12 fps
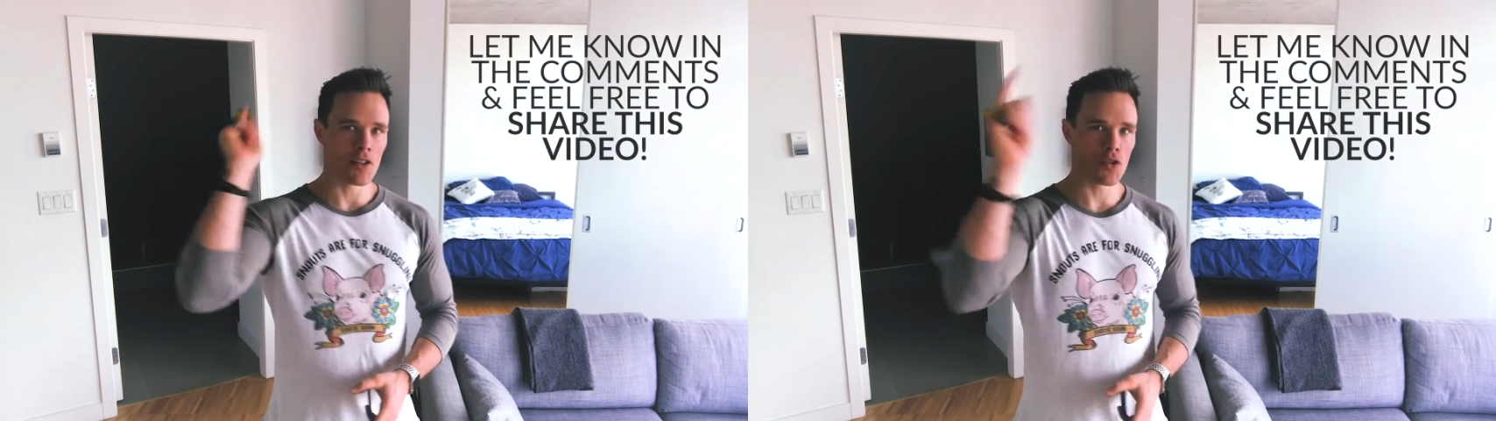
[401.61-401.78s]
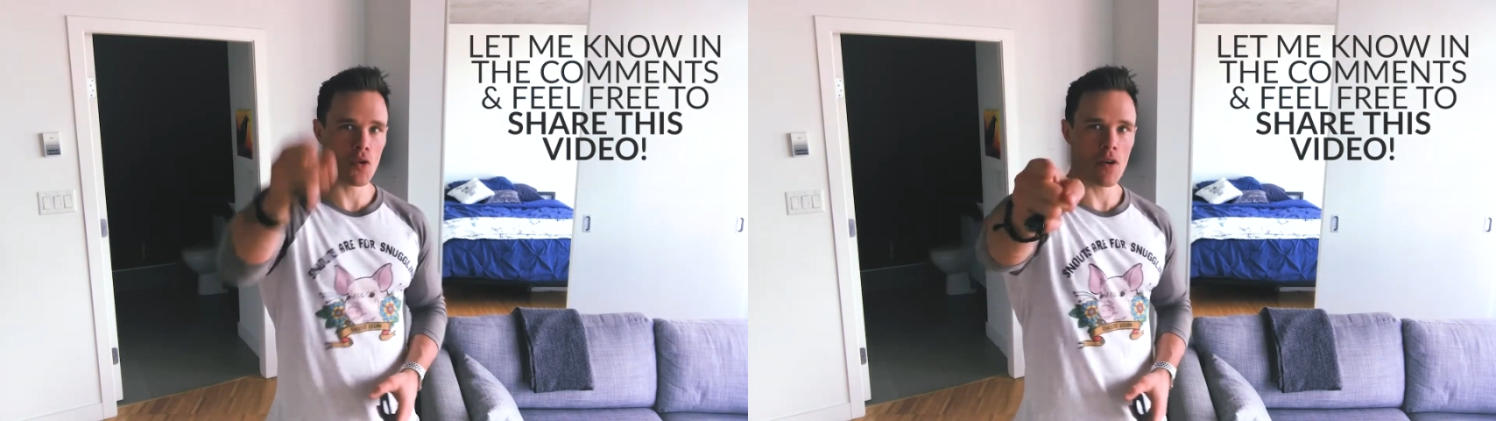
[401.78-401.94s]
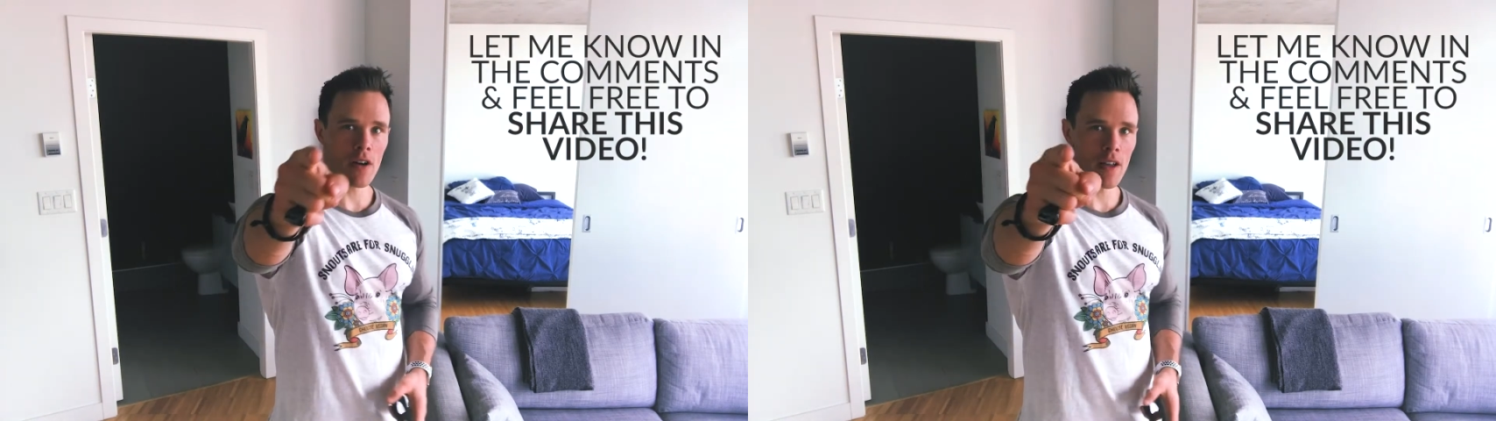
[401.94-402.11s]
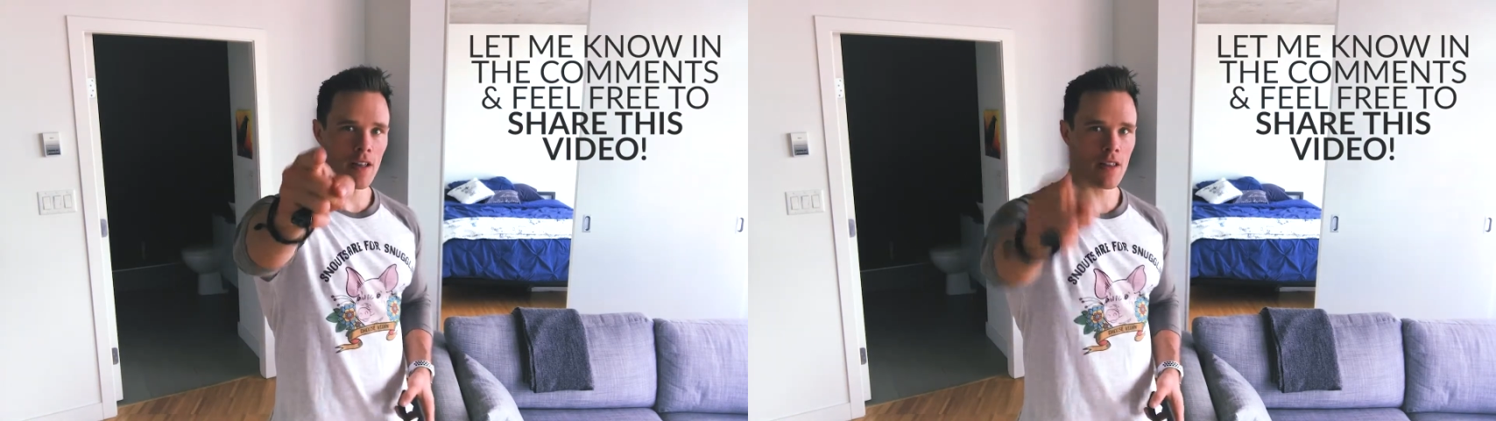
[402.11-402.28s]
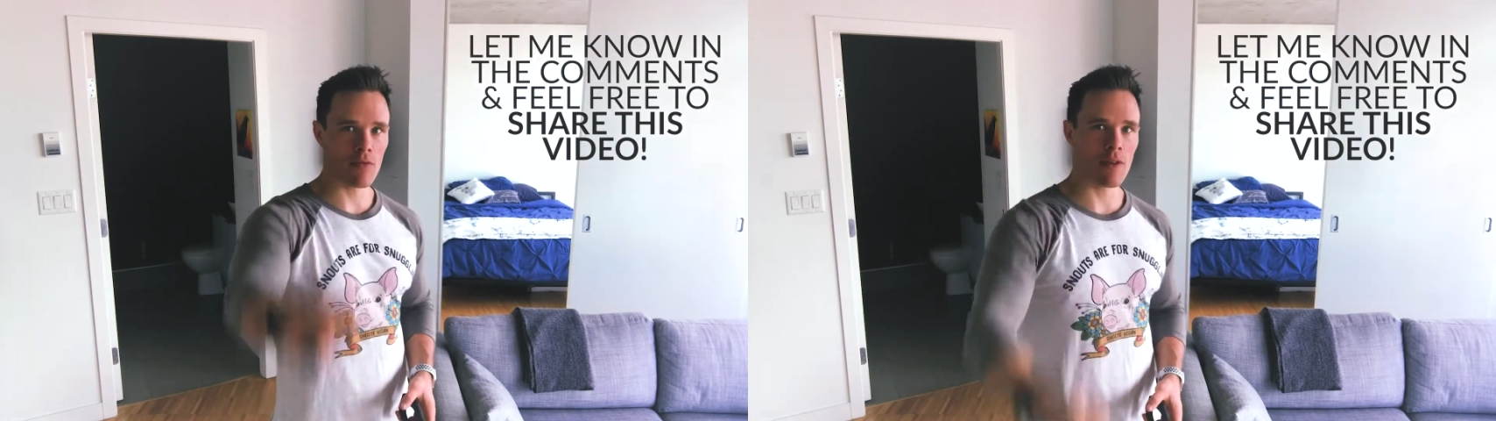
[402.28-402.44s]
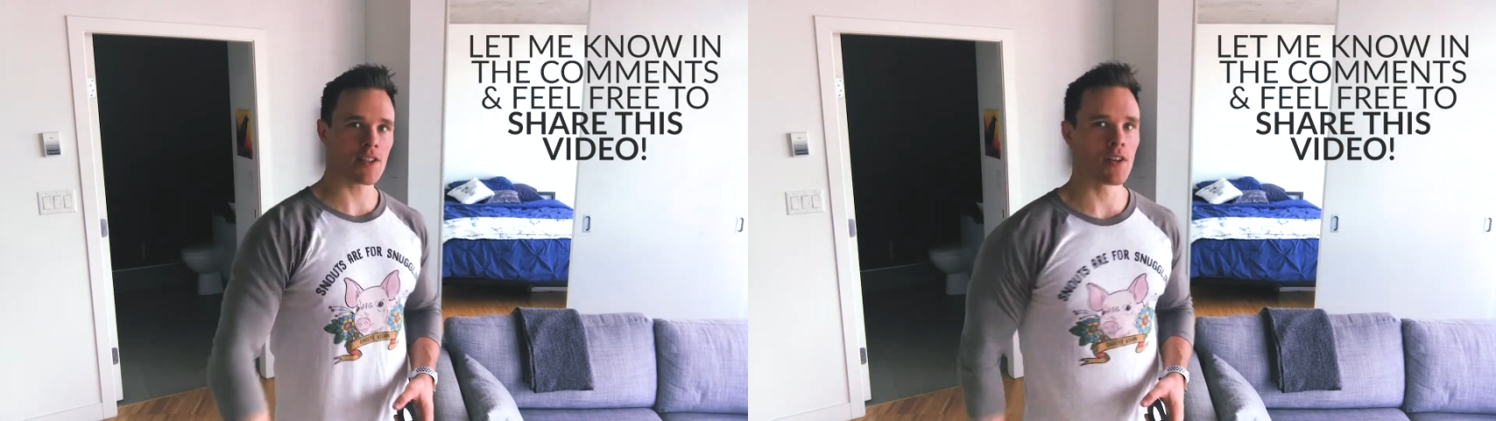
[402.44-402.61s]
Enjoy
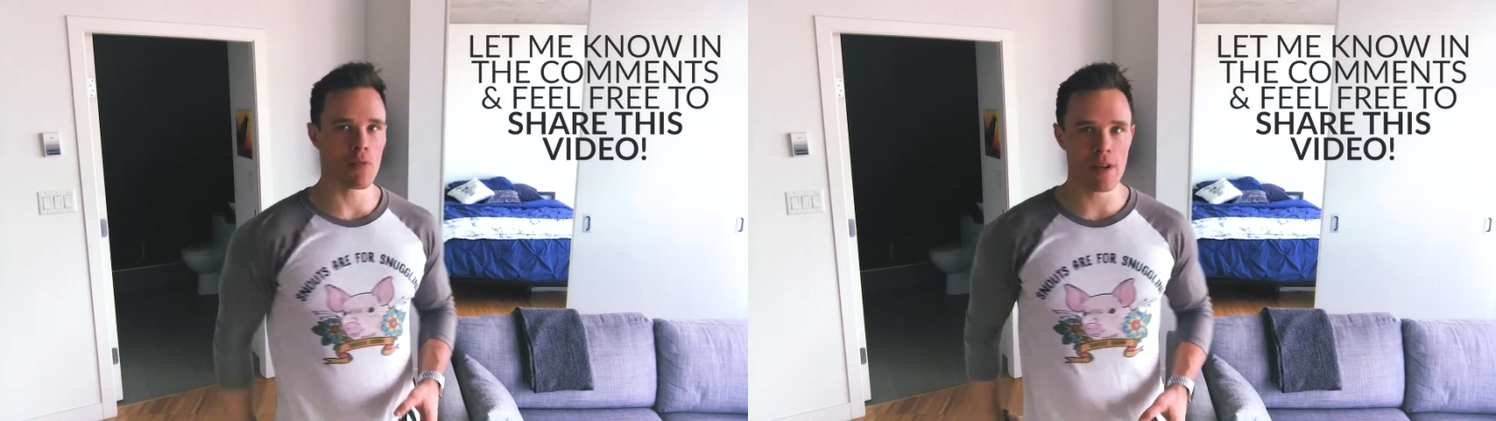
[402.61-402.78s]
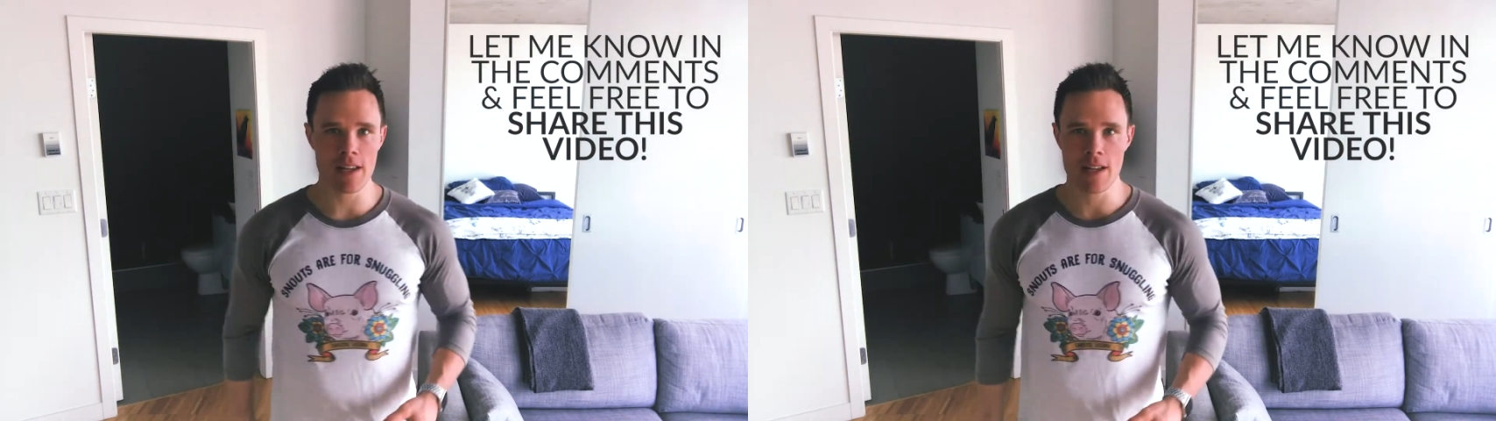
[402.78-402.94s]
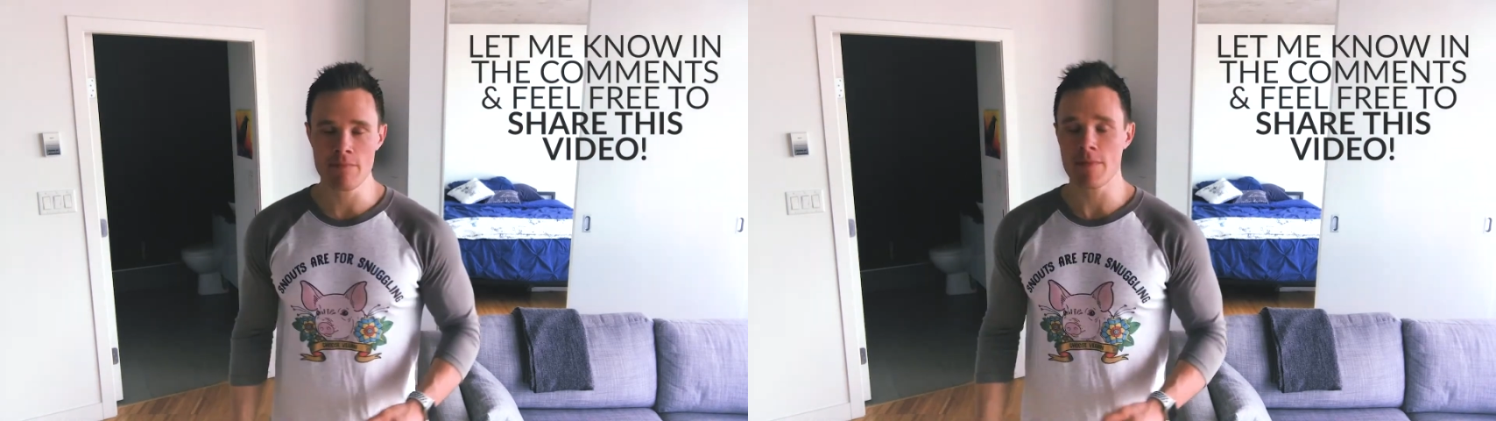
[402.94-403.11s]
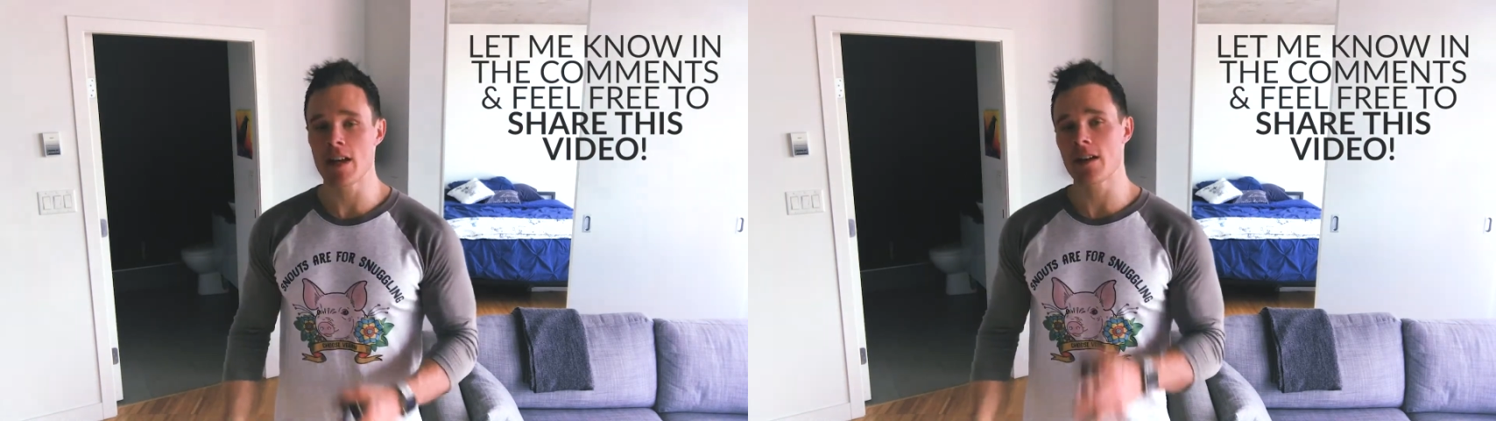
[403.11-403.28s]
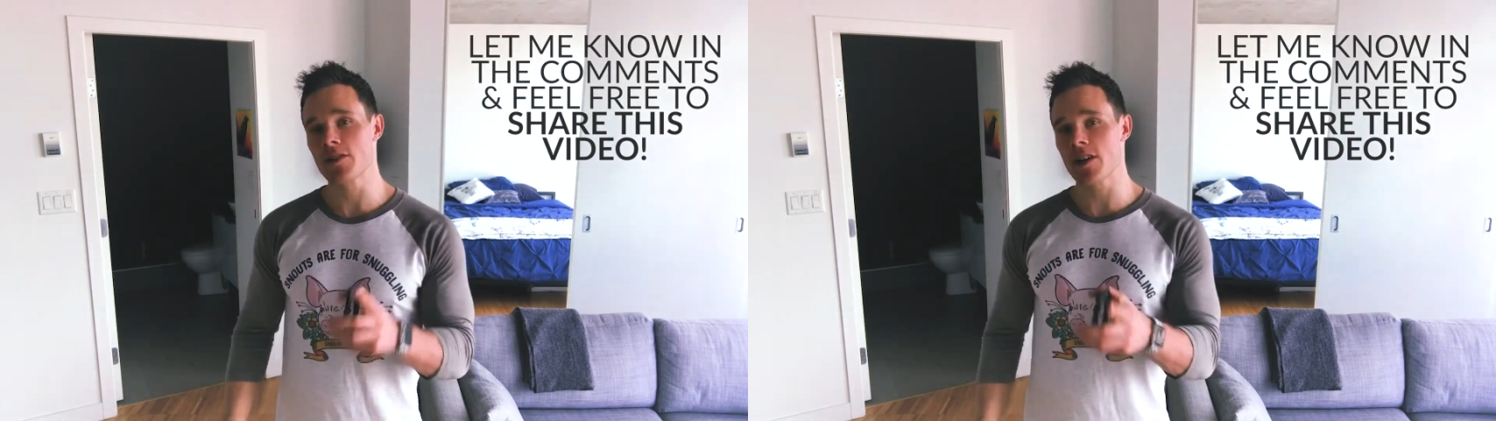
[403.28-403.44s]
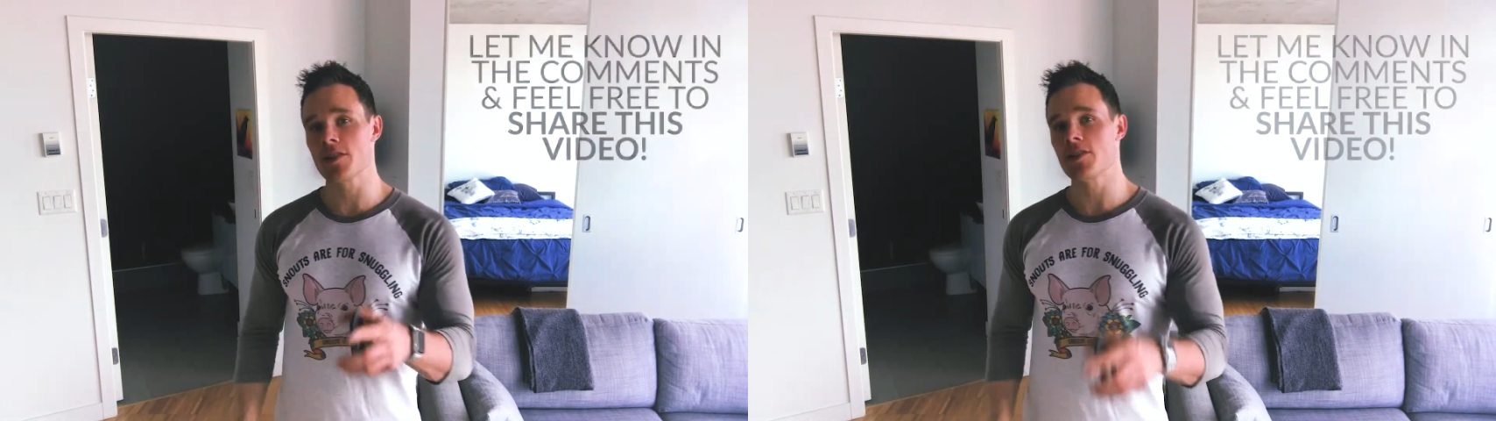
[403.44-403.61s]
the rest of your weekend,
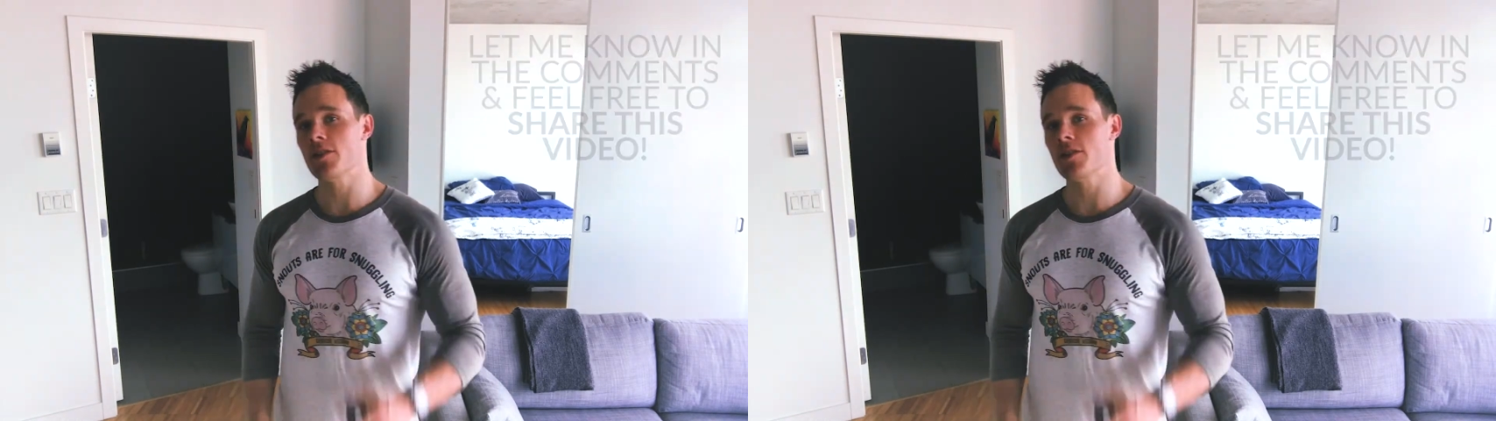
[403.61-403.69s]
and I'll talk to you